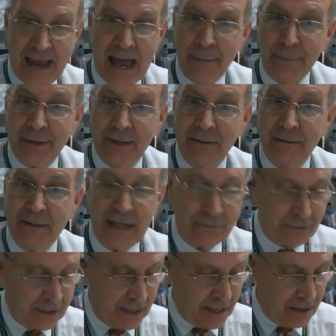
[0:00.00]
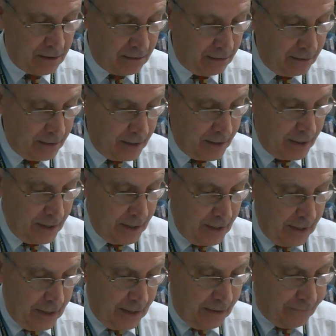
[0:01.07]
happy, even here.
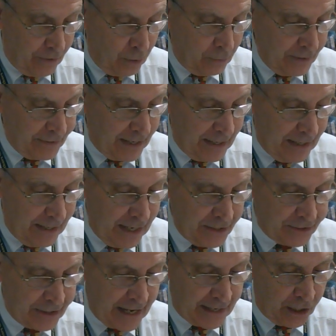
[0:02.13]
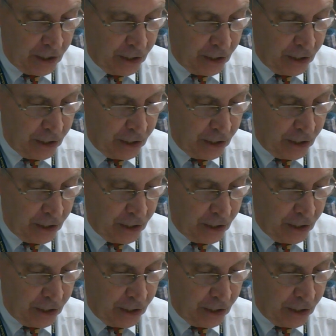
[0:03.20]
If only they each had a